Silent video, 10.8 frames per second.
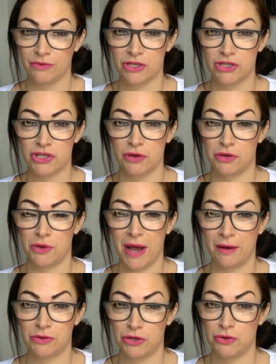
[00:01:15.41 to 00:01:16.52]
to show you how
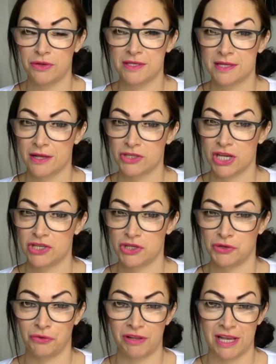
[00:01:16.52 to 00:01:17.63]
you can start changing
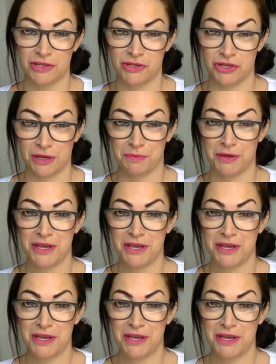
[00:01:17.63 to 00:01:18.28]
your relationship